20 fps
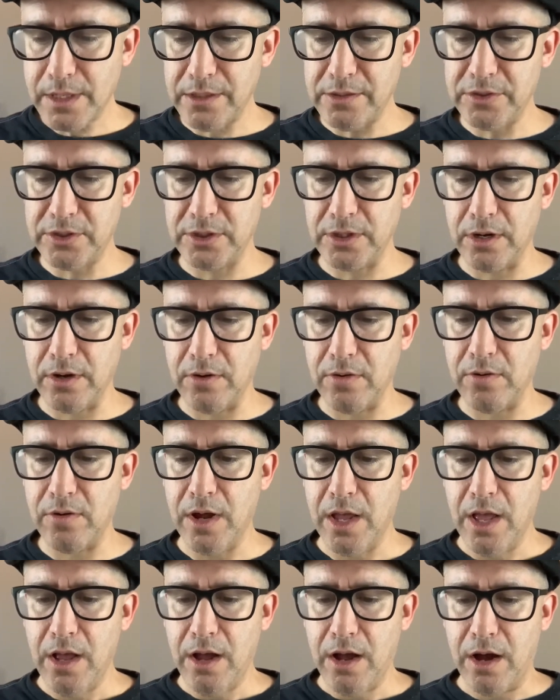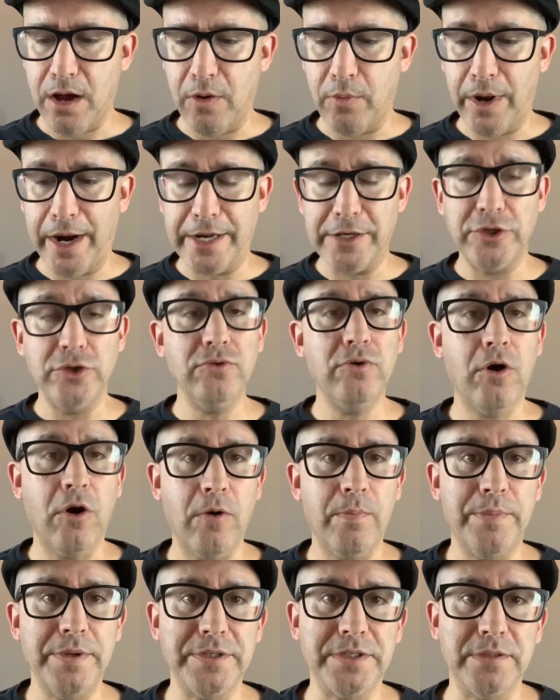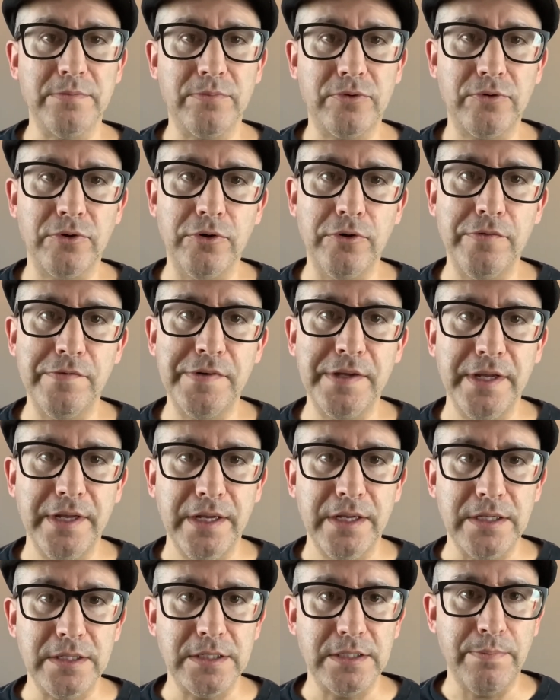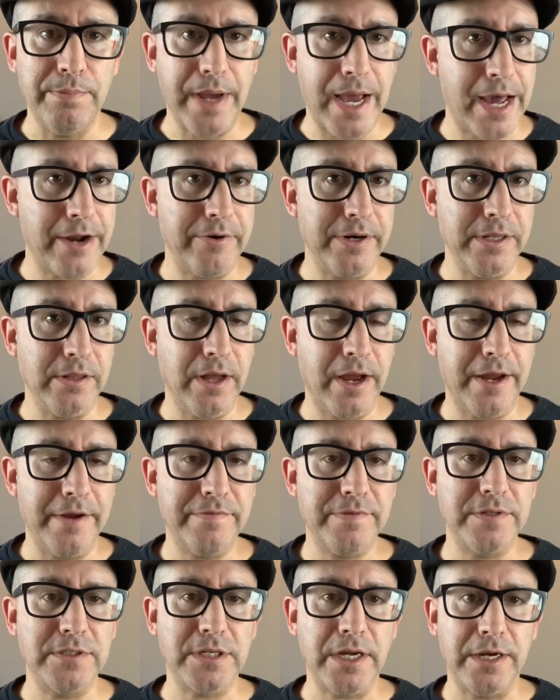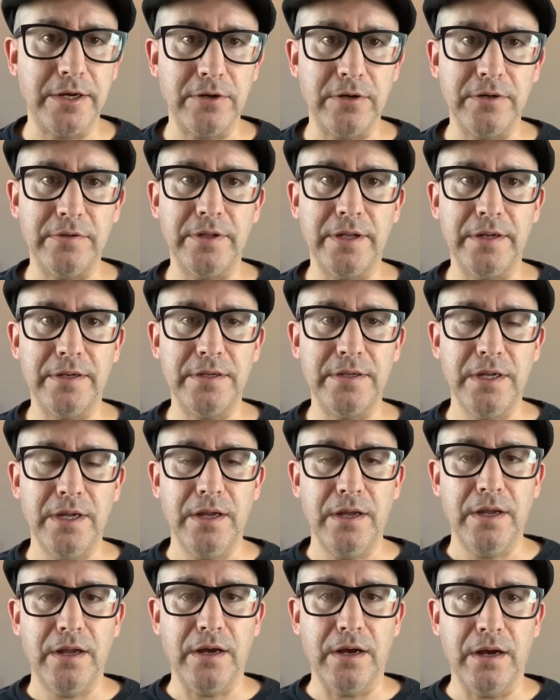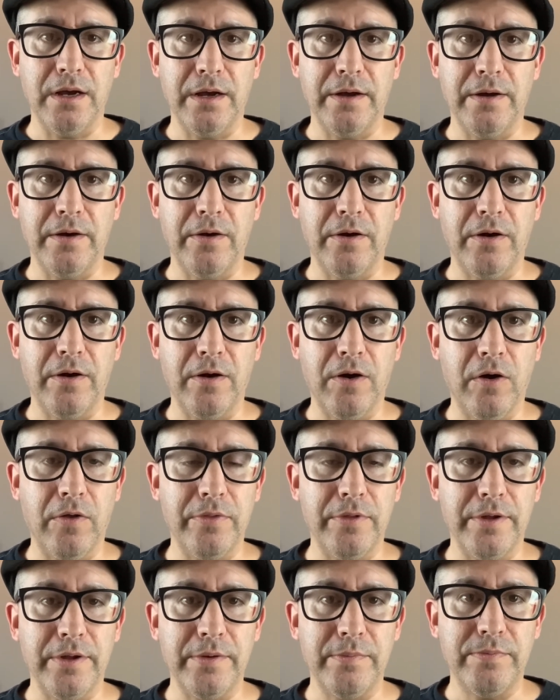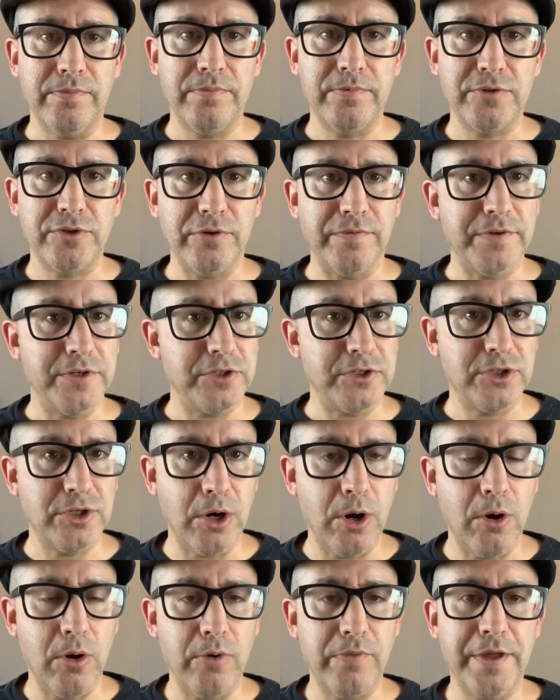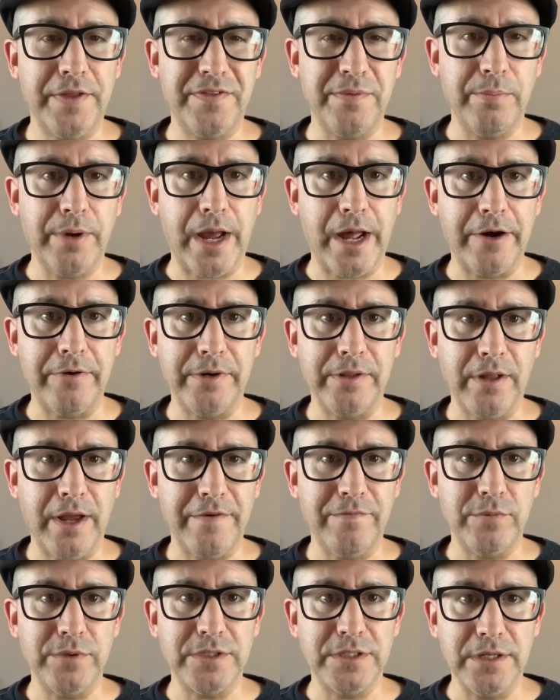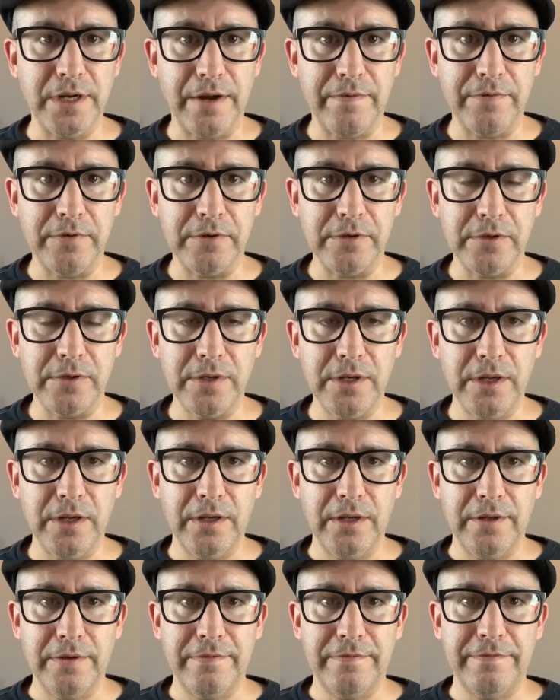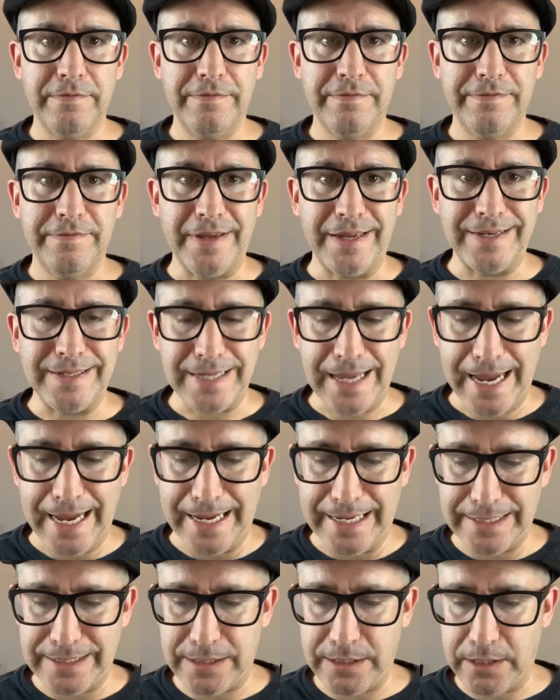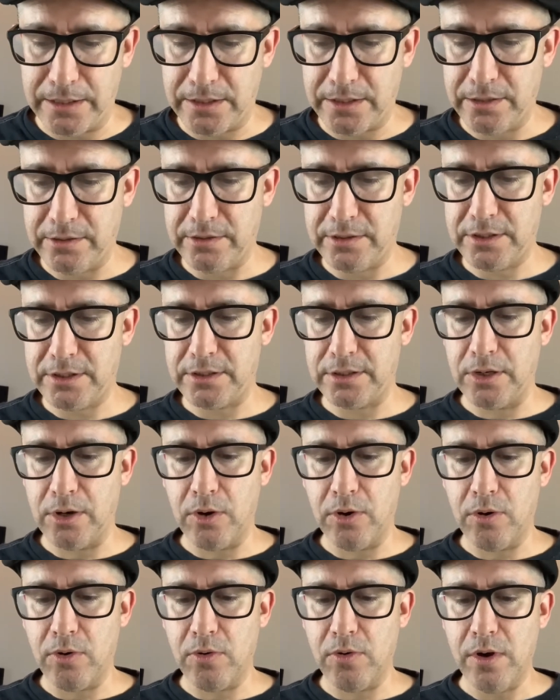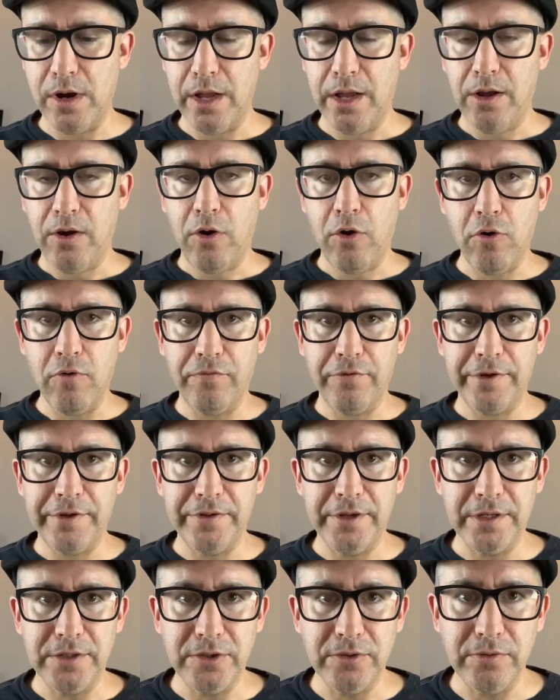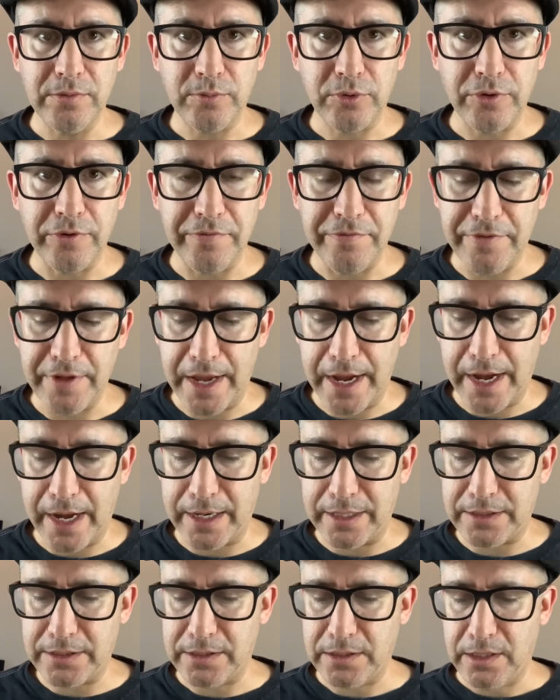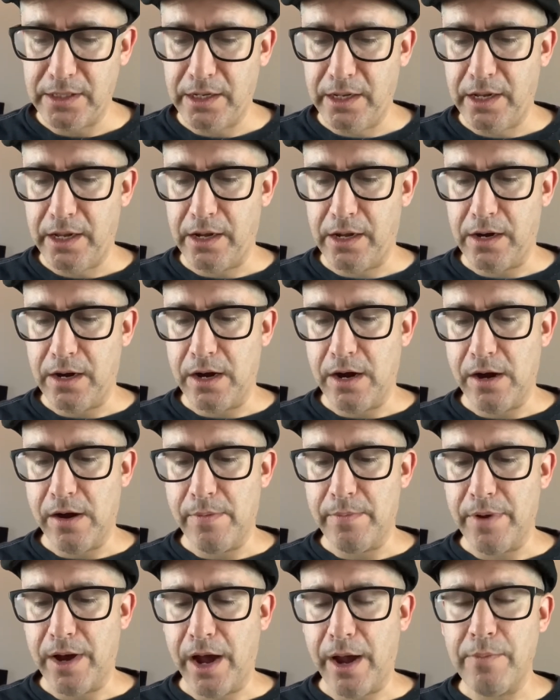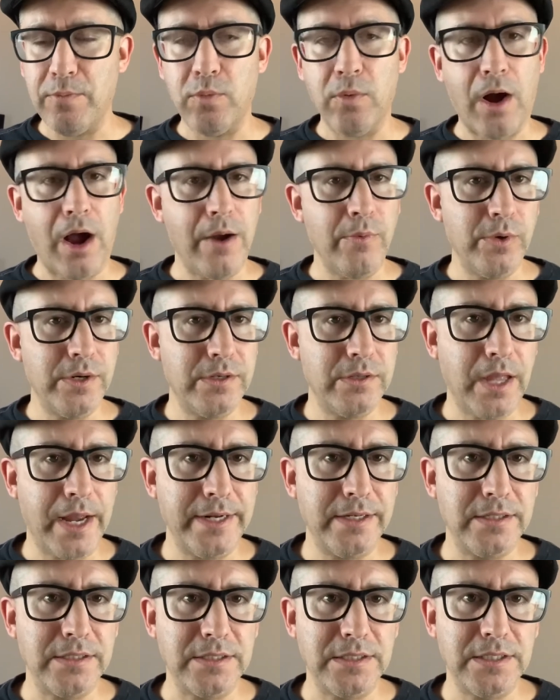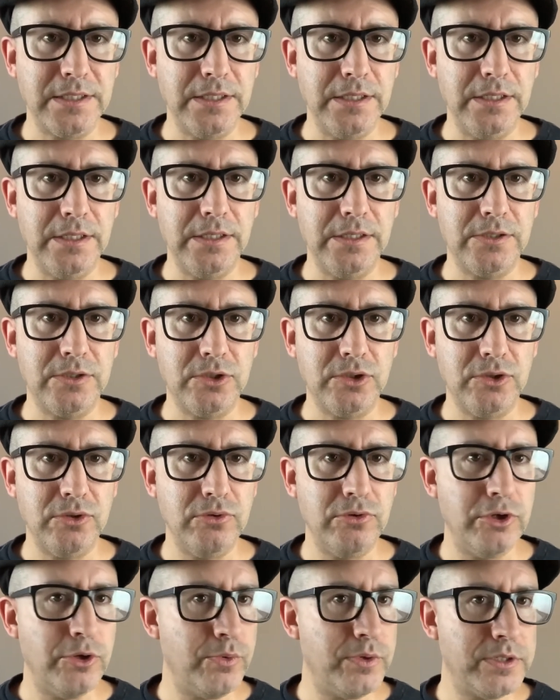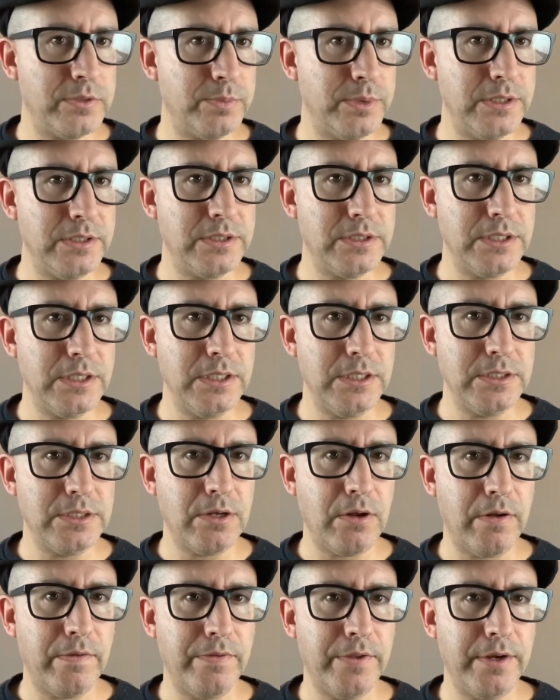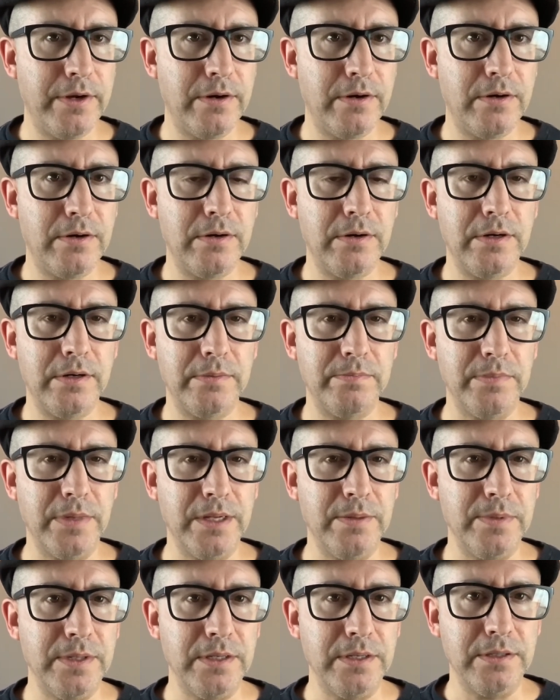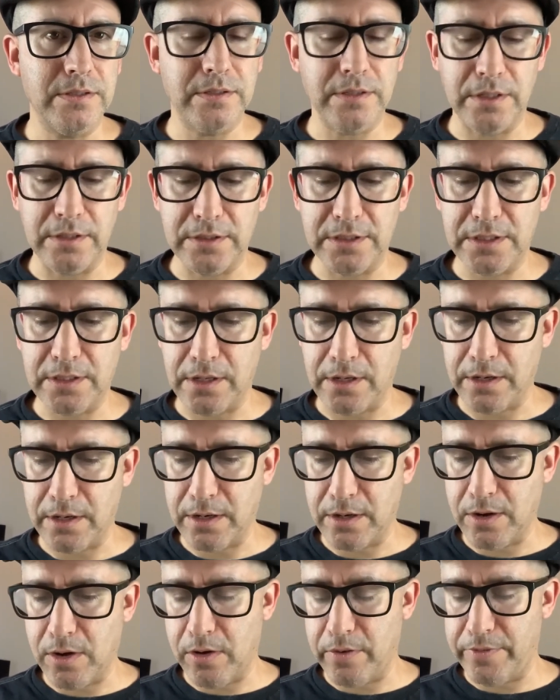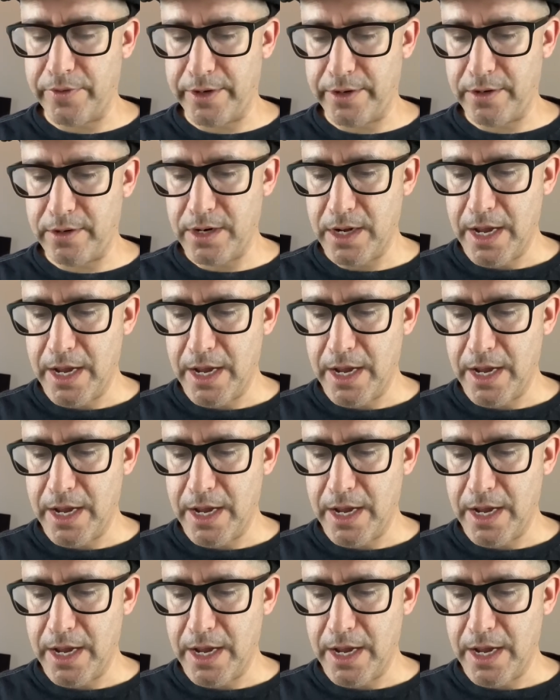So what I do hope is improved is the battery life, because I heard that on the Surface Go that the battery life was never fantastic. So hopefully they do improve that. I would like to see 2 USB-Cs on there, maybe on there.